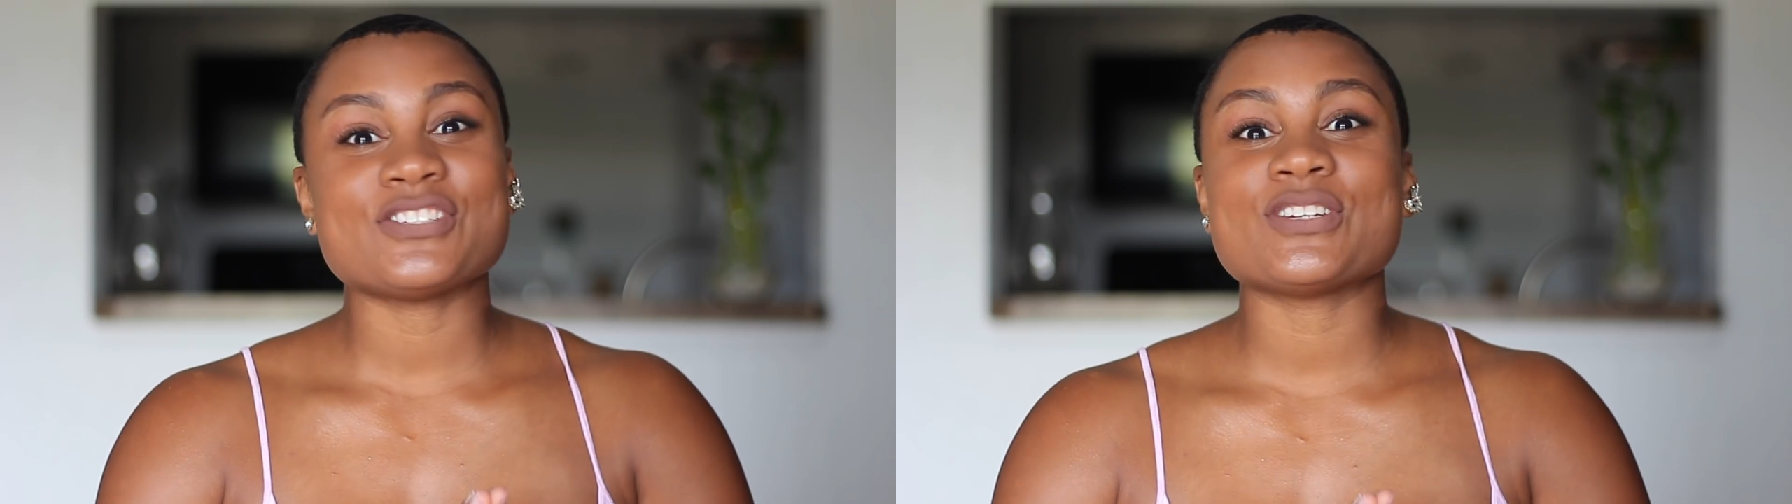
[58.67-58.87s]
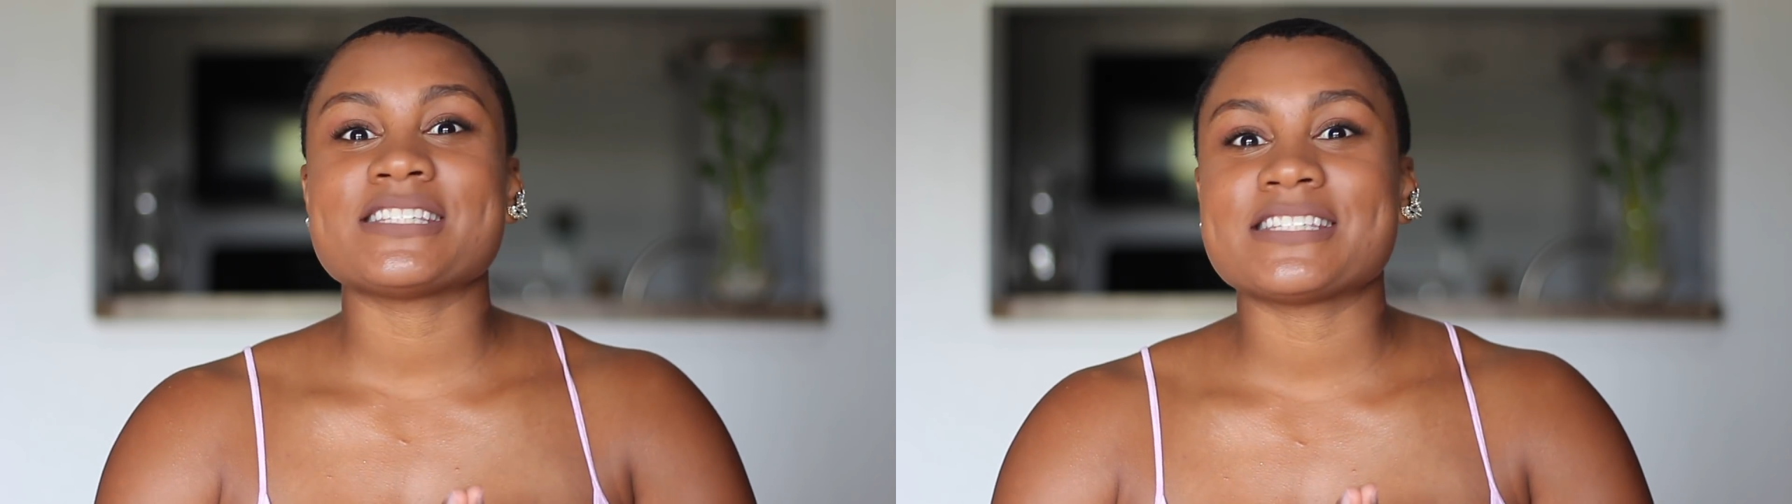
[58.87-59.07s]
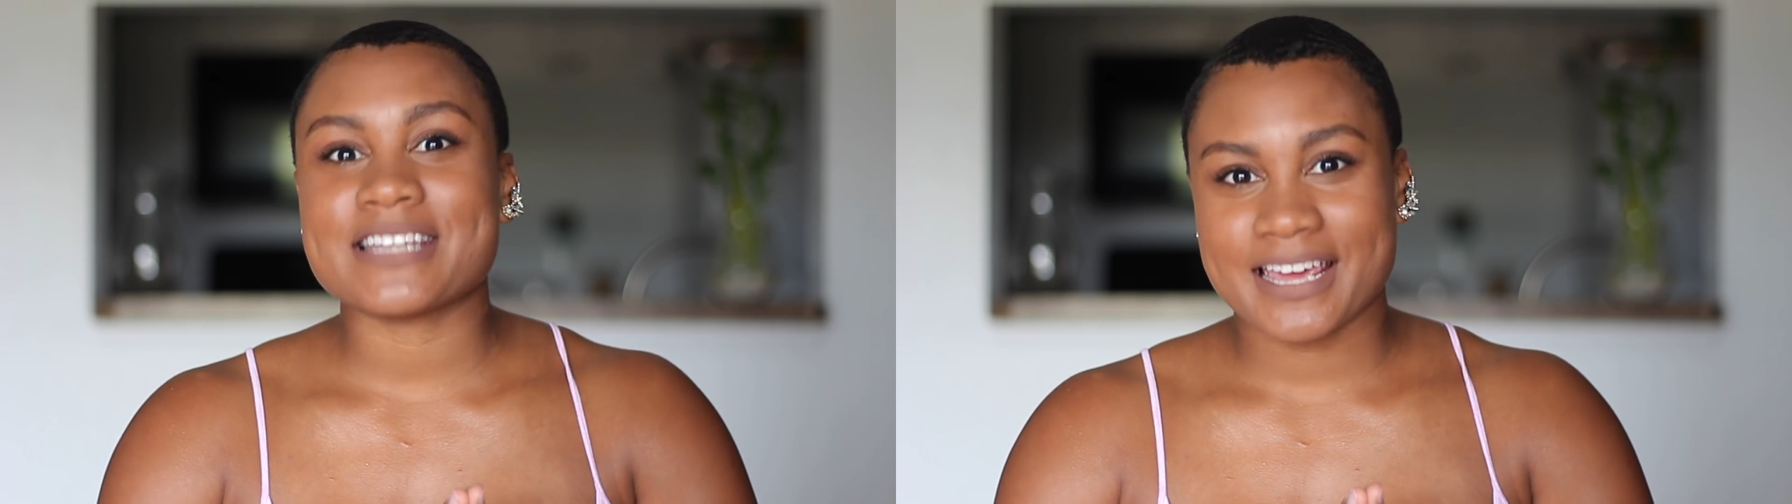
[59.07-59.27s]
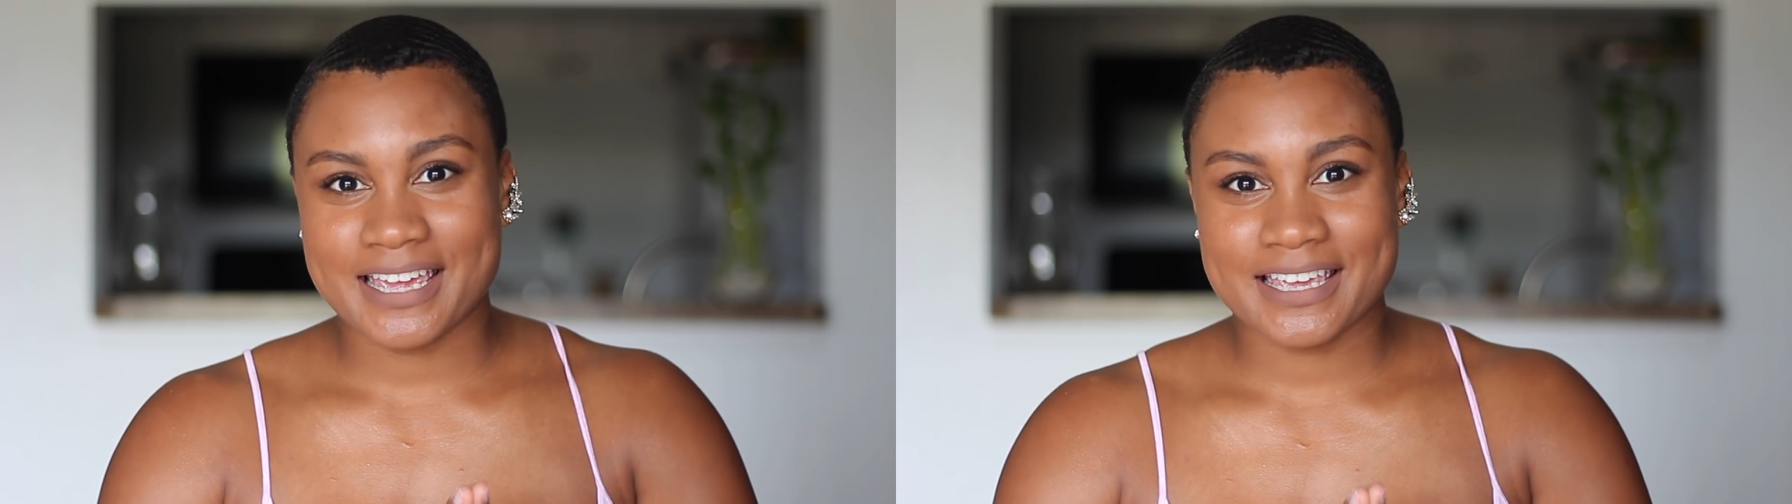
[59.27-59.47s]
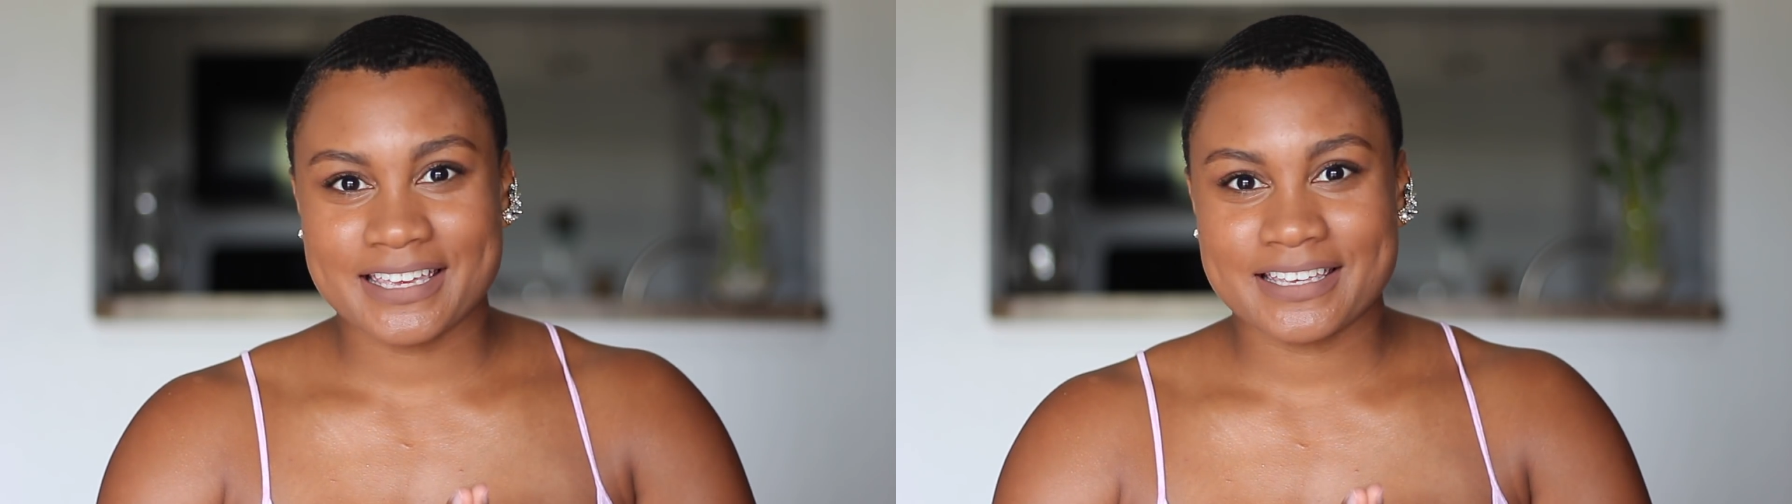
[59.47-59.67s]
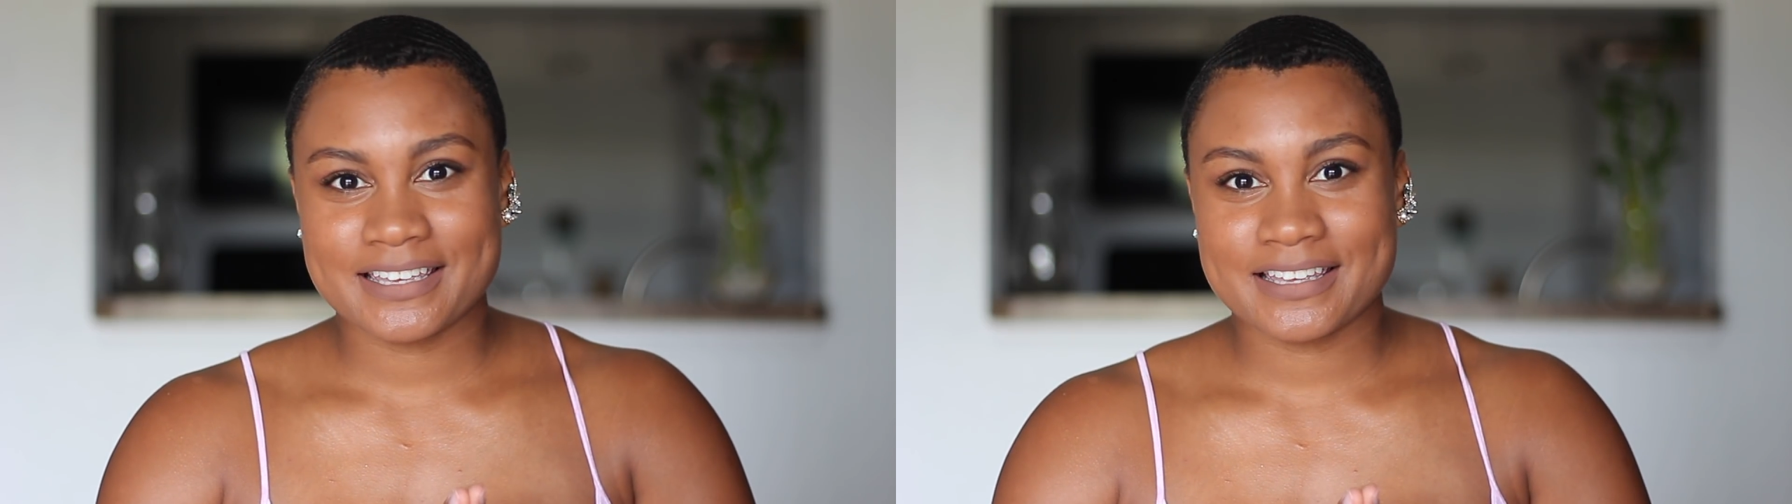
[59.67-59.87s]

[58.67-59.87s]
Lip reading: just say